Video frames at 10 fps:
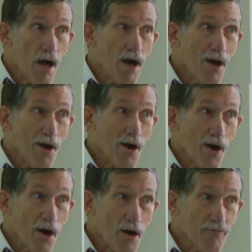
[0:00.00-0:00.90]

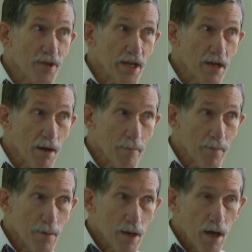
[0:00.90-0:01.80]
of the
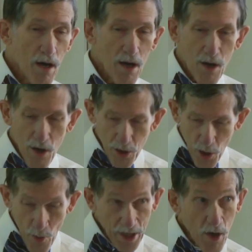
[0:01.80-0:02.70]

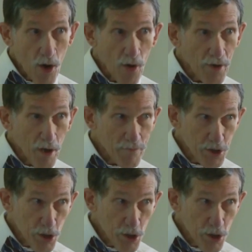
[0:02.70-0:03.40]
going on of